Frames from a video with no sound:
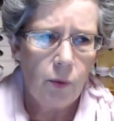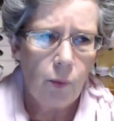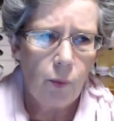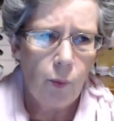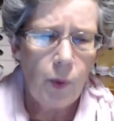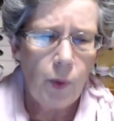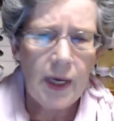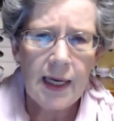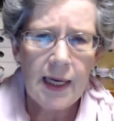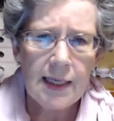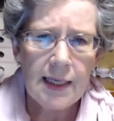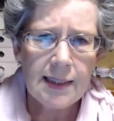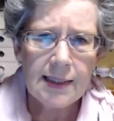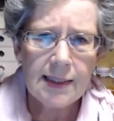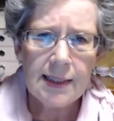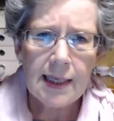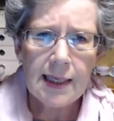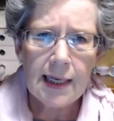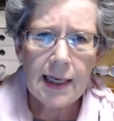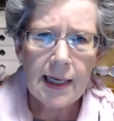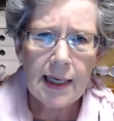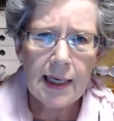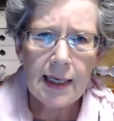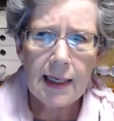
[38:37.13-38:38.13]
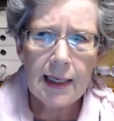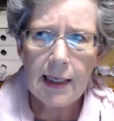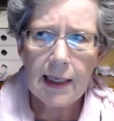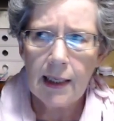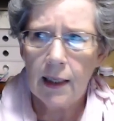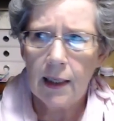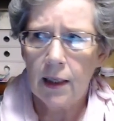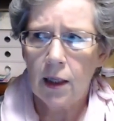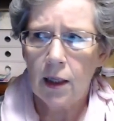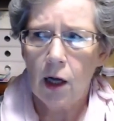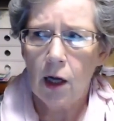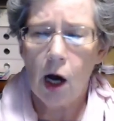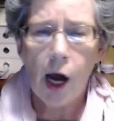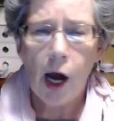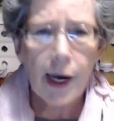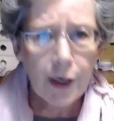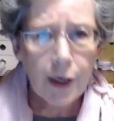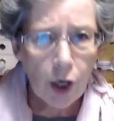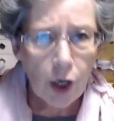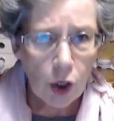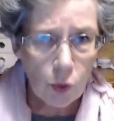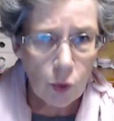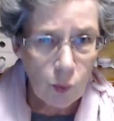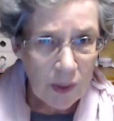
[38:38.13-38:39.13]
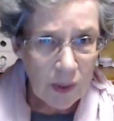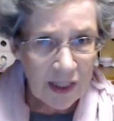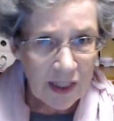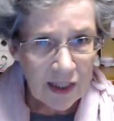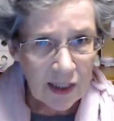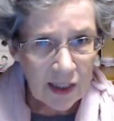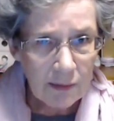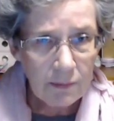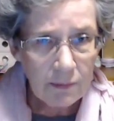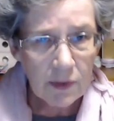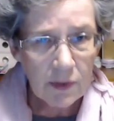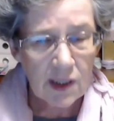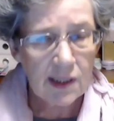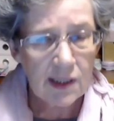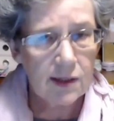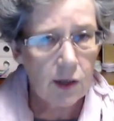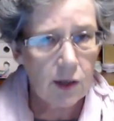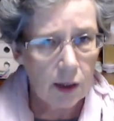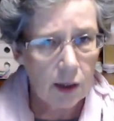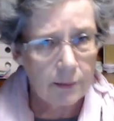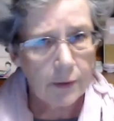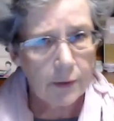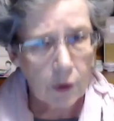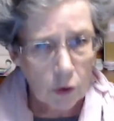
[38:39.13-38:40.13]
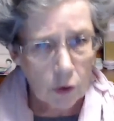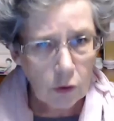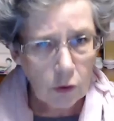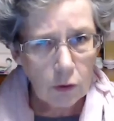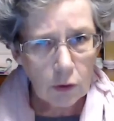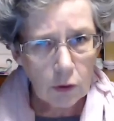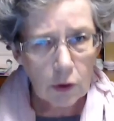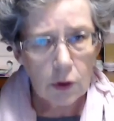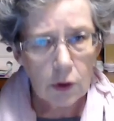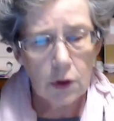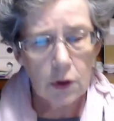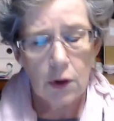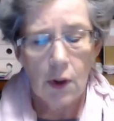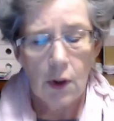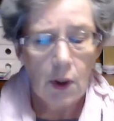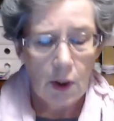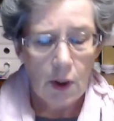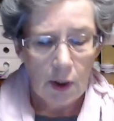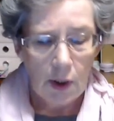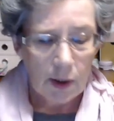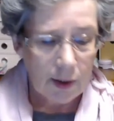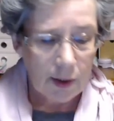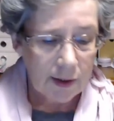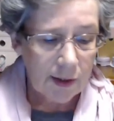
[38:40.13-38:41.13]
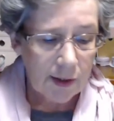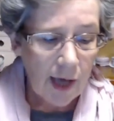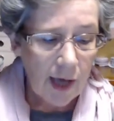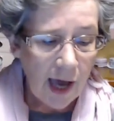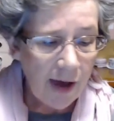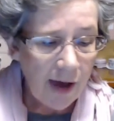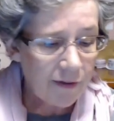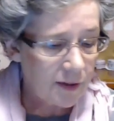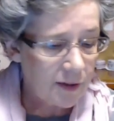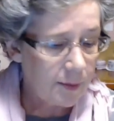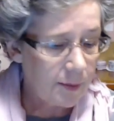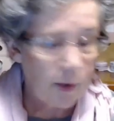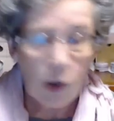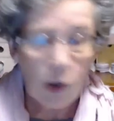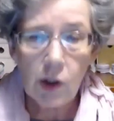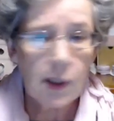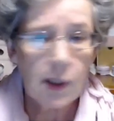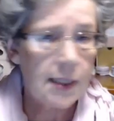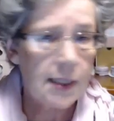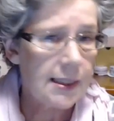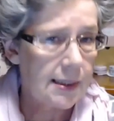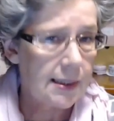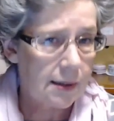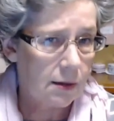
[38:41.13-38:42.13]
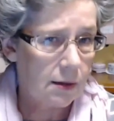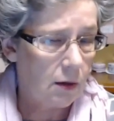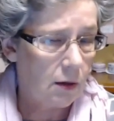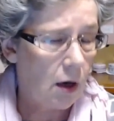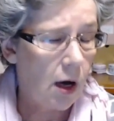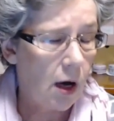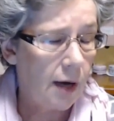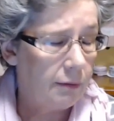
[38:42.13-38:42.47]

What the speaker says: we see, I go with him because I'm the cook, because I have to be honest,